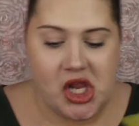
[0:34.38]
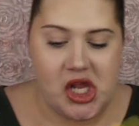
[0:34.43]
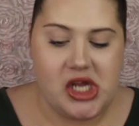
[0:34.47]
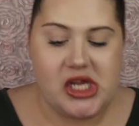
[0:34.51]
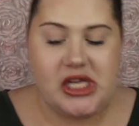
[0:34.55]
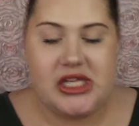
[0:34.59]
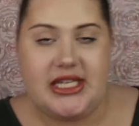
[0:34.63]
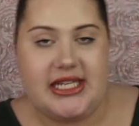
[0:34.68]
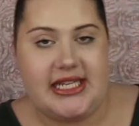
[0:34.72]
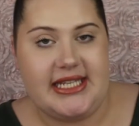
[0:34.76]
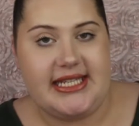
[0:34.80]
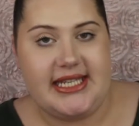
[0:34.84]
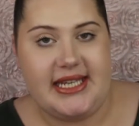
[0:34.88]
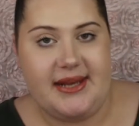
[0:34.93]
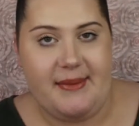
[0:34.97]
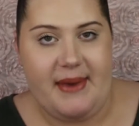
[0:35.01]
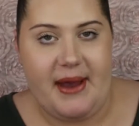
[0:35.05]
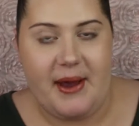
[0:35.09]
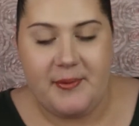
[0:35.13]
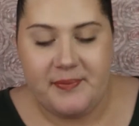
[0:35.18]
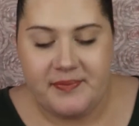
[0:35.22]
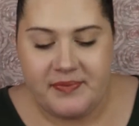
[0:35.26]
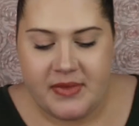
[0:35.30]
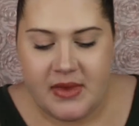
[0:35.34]
a decent
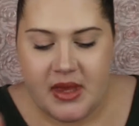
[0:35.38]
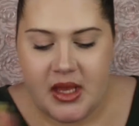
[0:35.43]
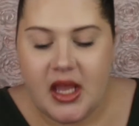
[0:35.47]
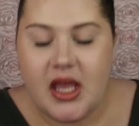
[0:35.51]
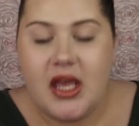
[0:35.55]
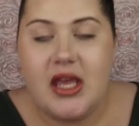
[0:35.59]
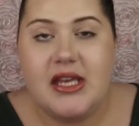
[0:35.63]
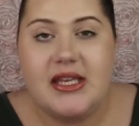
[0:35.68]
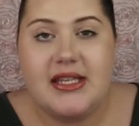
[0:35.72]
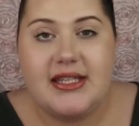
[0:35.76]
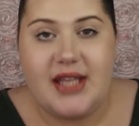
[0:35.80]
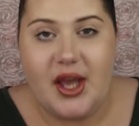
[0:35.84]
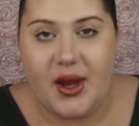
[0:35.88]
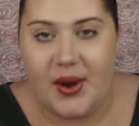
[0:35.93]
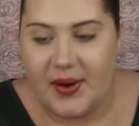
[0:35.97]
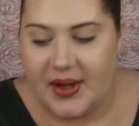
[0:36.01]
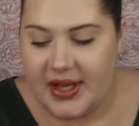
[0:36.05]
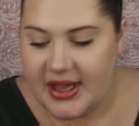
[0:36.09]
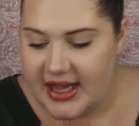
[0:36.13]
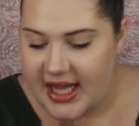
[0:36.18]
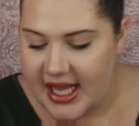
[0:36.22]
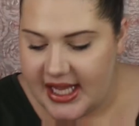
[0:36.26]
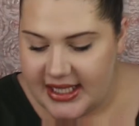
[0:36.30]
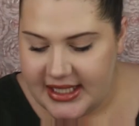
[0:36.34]
amount. So
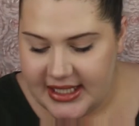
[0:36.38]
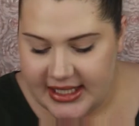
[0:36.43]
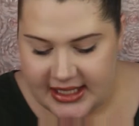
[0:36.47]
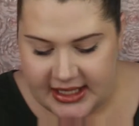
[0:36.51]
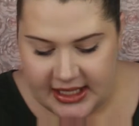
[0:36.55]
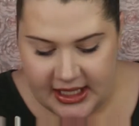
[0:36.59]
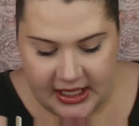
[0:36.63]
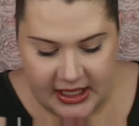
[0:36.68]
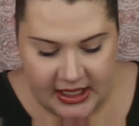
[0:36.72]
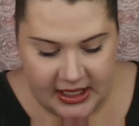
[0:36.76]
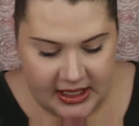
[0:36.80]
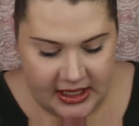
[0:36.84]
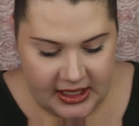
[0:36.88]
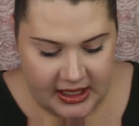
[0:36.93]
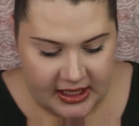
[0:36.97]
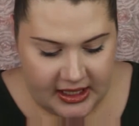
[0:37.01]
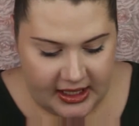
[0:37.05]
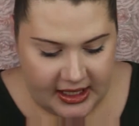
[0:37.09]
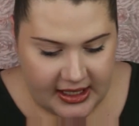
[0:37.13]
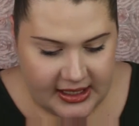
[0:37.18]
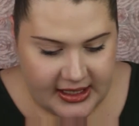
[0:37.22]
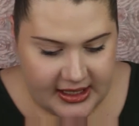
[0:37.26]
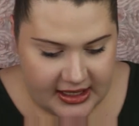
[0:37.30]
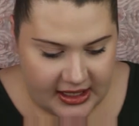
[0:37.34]
let's
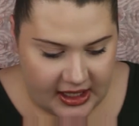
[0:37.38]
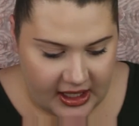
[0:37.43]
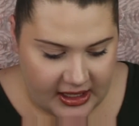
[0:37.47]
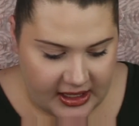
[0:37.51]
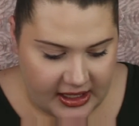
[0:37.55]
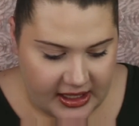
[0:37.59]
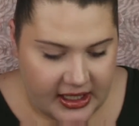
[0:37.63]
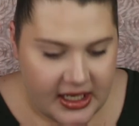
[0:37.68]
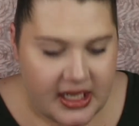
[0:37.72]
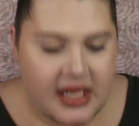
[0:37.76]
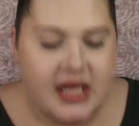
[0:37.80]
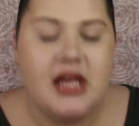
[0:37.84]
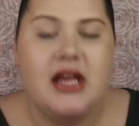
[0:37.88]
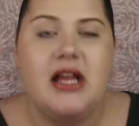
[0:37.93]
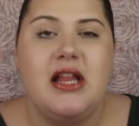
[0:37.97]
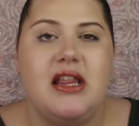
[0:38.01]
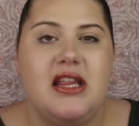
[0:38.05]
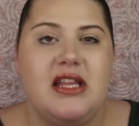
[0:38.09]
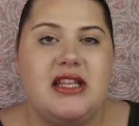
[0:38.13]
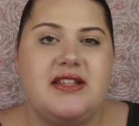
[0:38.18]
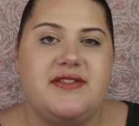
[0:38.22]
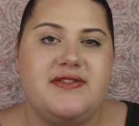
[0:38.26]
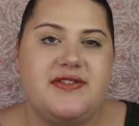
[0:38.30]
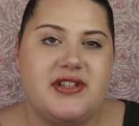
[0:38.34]
get started.
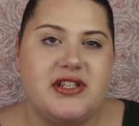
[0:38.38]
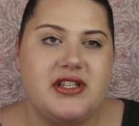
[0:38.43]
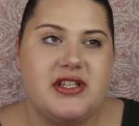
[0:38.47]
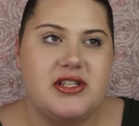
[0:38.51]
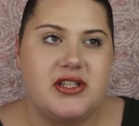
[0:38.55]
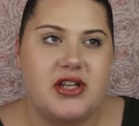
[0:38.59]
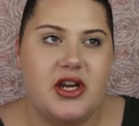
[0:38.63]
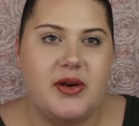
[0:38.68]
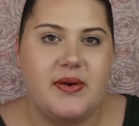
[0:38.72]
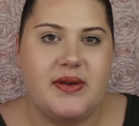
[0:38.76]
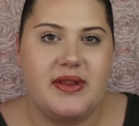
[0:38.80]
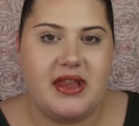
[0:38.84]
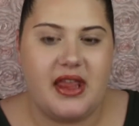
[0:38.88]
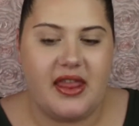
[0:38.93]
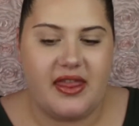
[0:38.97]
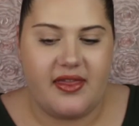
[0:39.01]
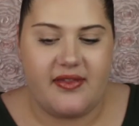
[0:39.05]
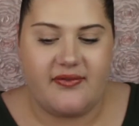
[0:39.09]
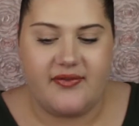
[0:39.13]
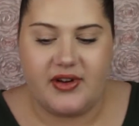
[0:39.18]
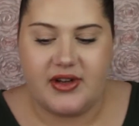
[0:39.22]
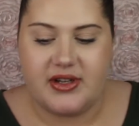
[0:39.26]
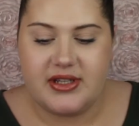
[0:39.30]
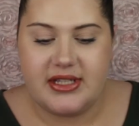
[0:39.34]
Let's first start with the
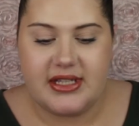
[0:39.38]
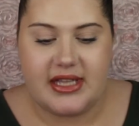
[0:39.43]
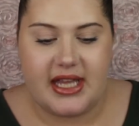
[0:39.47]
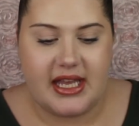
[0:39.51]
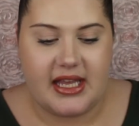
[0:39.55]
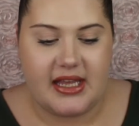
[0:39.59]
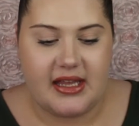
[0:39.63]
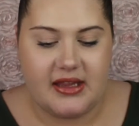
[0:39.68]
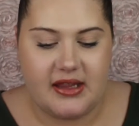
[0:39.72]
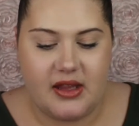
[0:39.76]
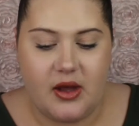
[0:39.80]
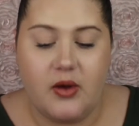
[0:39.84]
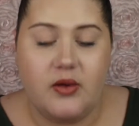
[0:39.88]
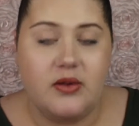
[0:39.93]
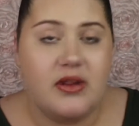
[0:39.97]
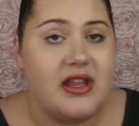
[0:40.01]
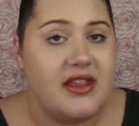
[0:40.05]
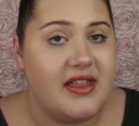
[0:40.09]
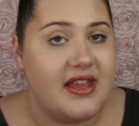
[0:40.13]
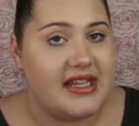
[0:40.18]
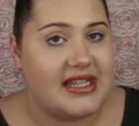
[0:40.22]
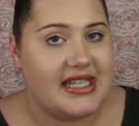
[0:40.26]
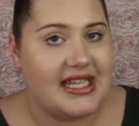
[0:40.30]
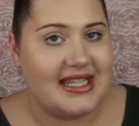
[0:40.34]
first thing, the only
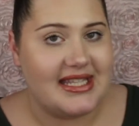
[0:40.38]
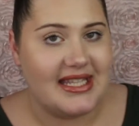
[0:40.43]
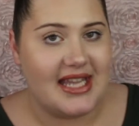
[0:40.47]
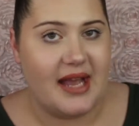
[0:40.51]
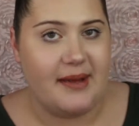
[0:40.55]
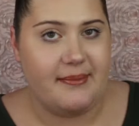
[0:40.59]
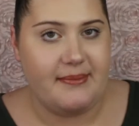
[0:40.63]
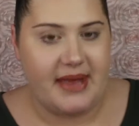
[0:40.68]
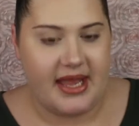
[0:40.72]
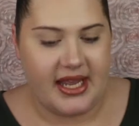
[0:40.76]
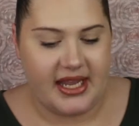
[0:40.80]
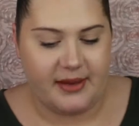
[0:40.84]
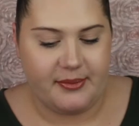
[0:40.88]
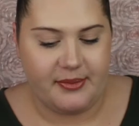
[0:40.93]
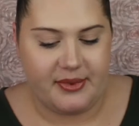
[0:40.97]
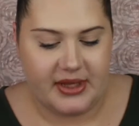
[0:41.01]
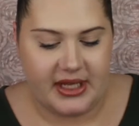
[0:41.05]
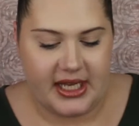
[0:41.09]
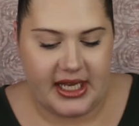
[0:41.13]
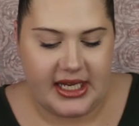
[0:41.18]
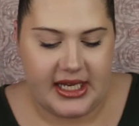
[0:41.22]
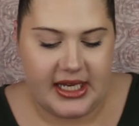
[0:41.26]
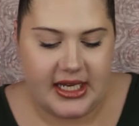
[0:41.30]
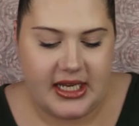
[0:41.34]
thing that's not makeup
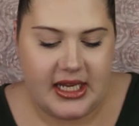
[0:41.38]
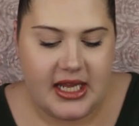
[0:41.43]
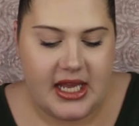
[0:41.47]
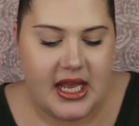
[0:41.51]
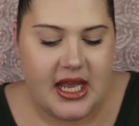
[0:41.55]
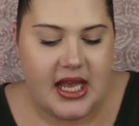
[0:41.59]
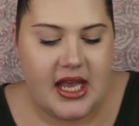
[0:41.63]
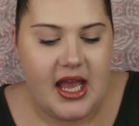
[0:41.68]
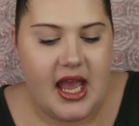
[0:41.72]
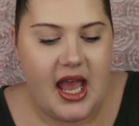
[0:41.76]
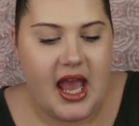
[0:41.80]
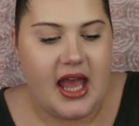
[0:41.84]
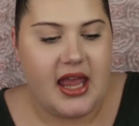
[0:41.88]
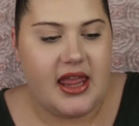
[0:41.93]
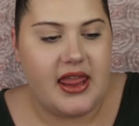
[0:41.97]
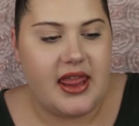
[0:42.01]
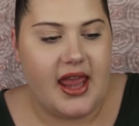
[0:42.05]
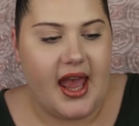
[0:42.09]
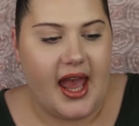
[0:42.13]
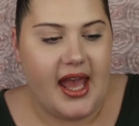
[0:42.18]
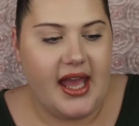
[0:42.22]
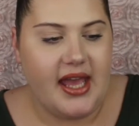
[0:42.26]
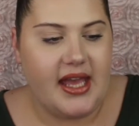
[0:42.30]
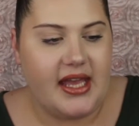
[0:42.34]
related, and
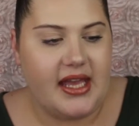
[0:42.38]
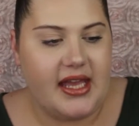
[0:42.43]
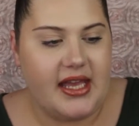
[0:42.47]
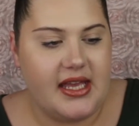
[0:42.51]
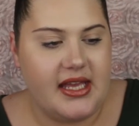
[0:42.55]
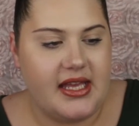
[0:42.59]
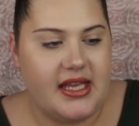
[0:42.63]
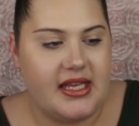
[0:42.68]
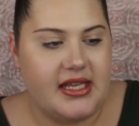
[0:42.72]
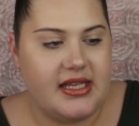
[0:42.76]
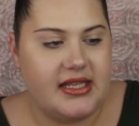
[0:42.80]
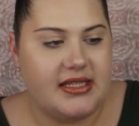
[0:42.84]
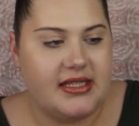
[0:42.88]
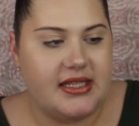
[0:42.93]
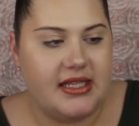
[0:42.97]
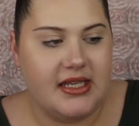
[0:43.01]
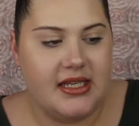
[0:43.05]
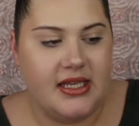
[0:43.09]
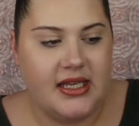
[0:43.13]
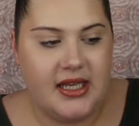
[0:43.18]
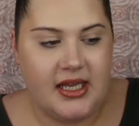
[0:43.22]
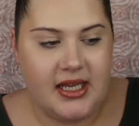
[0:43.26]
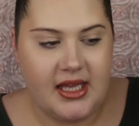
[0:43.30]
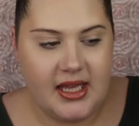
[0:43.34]
that is
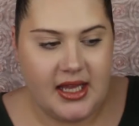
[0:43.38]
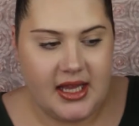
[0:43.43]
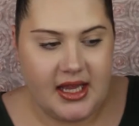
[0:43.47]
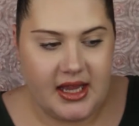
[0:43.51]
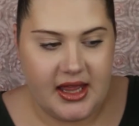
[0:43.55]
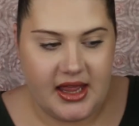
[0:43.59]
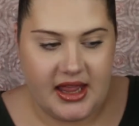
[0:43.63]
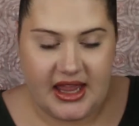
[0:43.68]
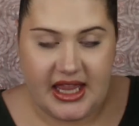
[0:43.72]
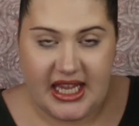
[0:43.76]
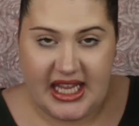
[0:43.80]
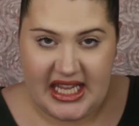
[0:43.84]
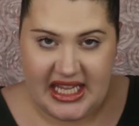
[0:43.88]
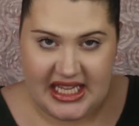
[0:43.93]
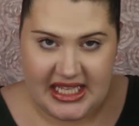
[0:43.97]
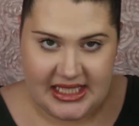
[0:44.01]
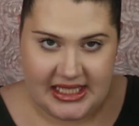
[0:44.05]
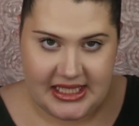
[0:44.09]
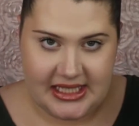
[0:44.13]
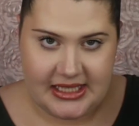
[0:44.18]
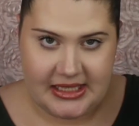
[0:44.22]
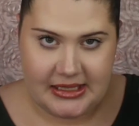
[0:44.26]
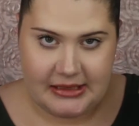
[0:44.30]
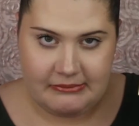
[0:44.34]

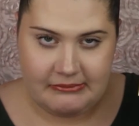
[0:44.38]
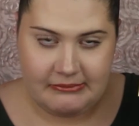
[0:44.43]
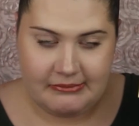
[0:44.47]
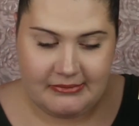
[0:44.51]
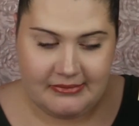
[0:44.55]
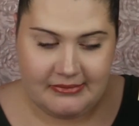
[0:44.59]
this,